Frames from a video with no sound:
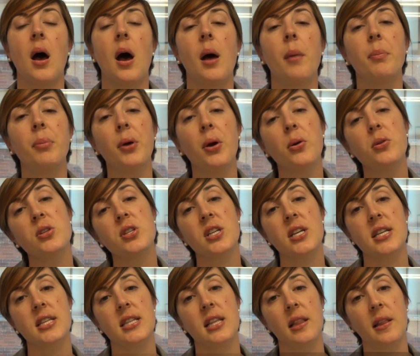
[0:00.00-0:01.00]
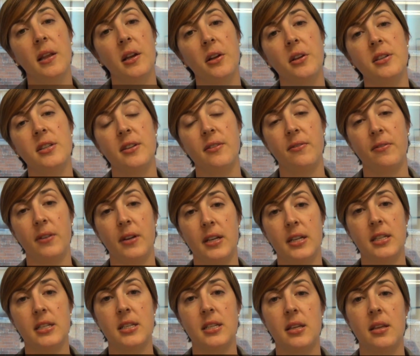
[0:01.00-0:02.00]
Approach is a little
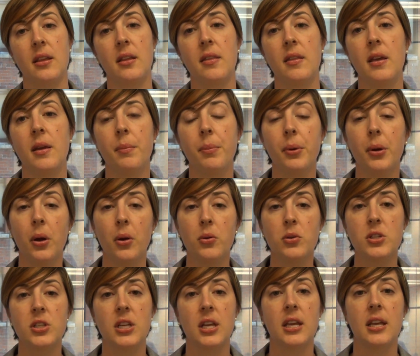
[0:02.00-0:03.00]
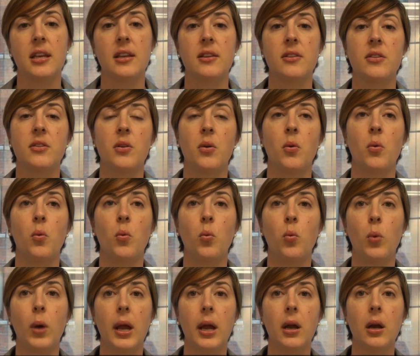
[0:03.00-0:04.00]
different. The approach is
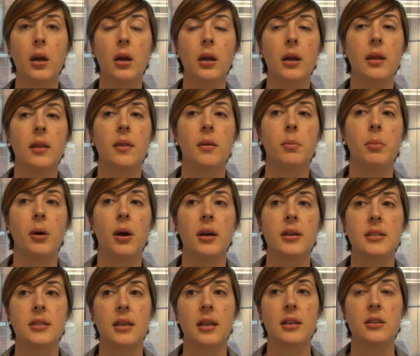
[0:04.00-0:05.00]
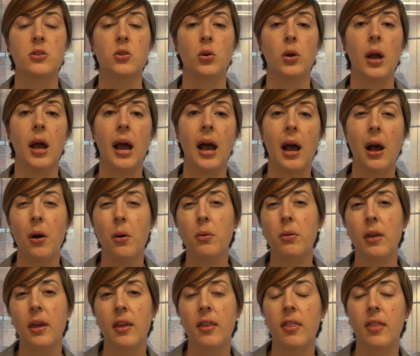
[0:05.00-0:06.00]
where in the process or how
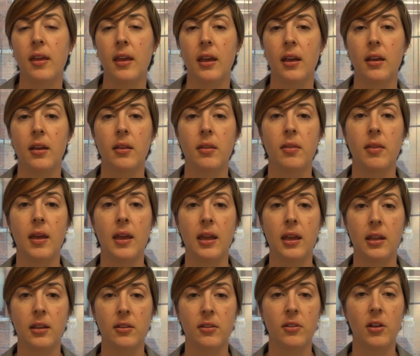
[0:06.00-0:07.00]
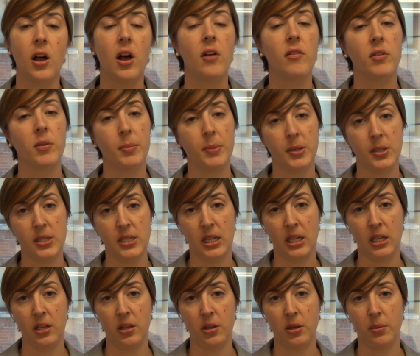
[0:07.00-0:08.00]
they think they can solve a
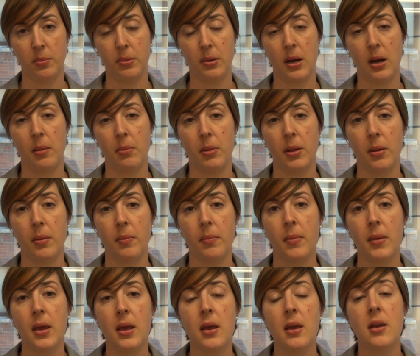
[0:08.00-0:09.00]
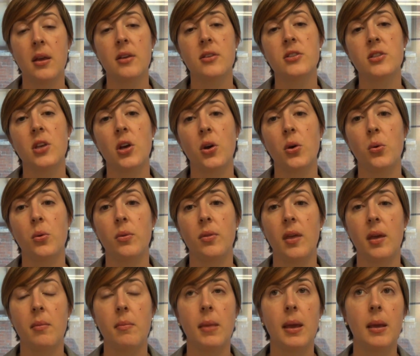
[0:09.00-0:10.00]
particular problem. So
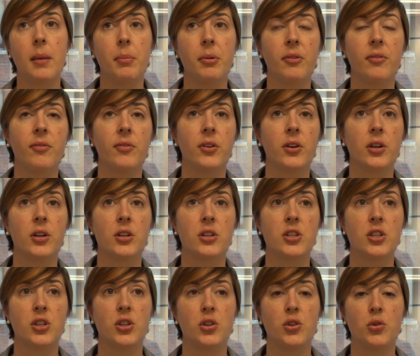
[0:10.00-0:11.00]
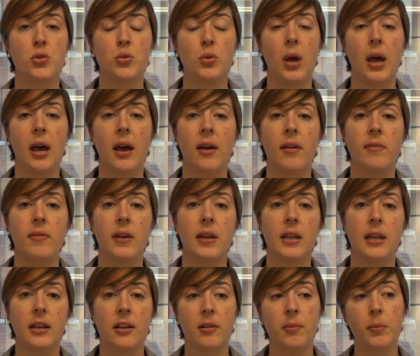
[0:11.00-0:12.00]
they may prefer to have an
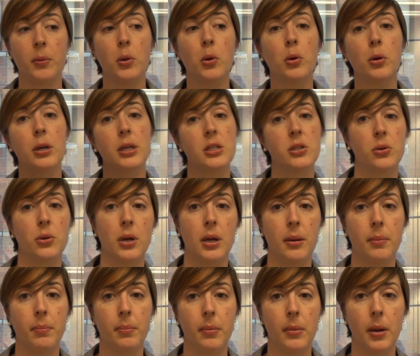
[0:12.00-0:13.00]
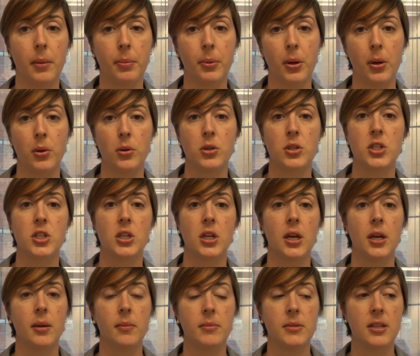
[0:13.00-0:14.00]
exploratory approach
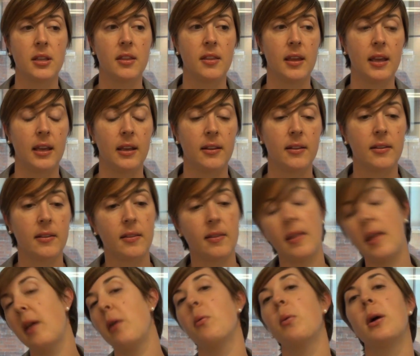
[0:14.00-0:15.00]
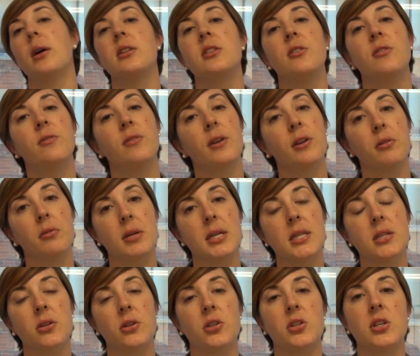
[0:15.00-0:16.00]
to things. They want to fund
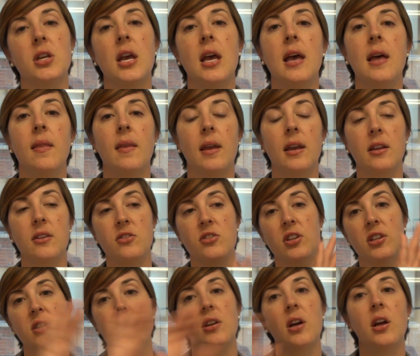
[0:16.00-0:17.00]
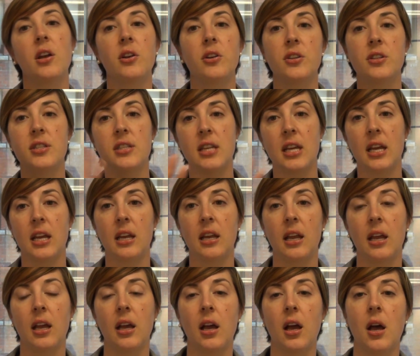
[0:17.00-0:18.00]
research that is just
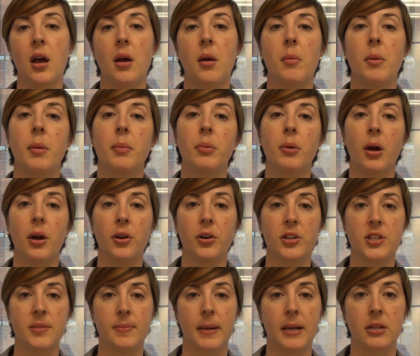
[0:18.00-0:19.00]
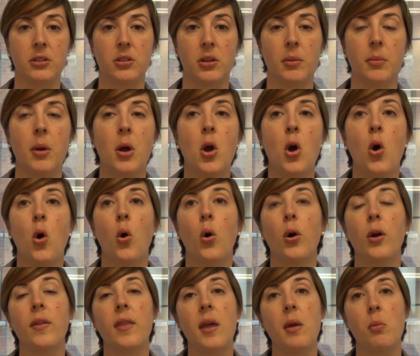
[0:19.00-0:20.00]
understanding a broader spectrum.
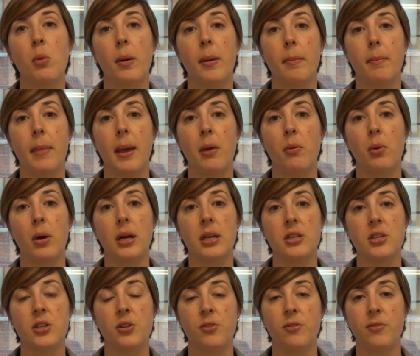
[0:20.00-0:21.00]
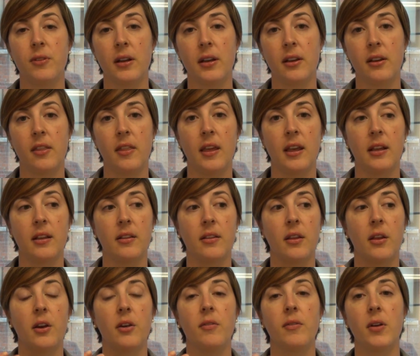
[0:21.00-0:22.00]
Or they may want to fund things
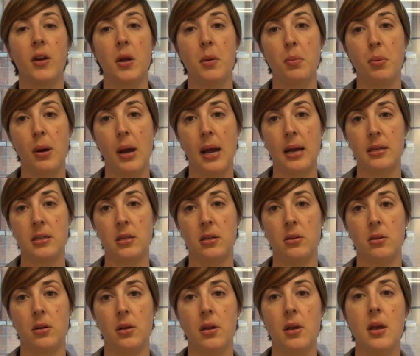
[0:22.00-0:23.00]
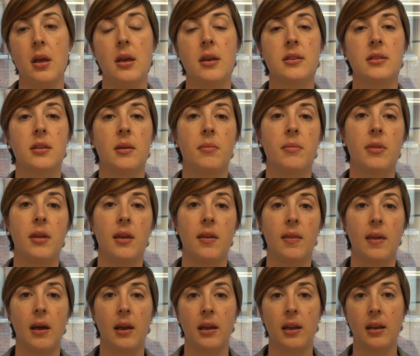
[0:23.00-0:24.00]
that are very practical, something
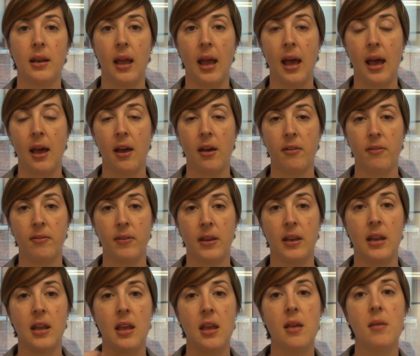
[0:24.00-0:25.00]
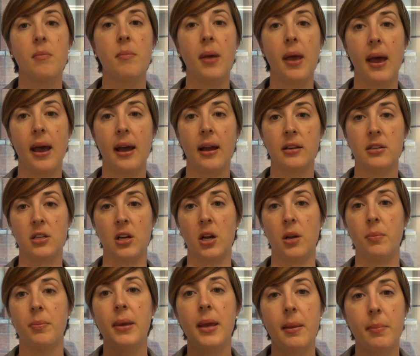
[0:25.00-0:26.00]
that can have an impact
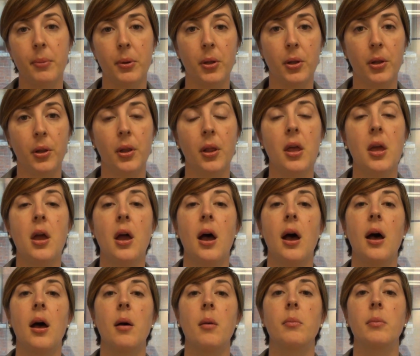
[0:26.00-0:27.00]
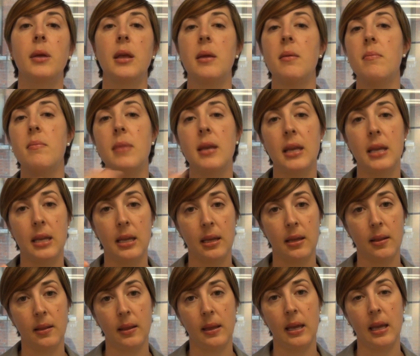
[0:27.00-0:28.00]
on people
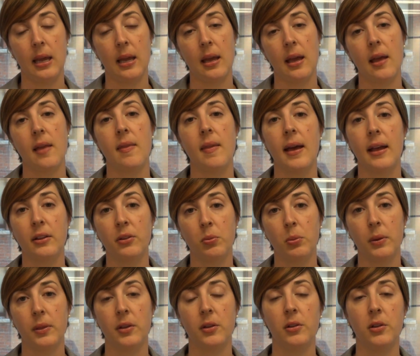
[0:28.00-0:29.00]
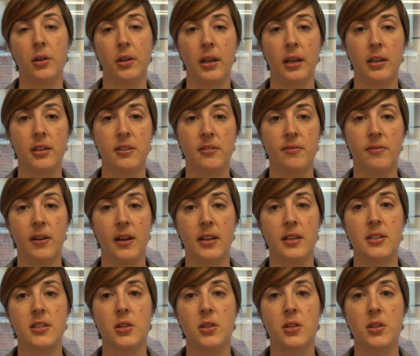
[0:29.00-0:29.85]
immediately, and that's what they're looking to fund.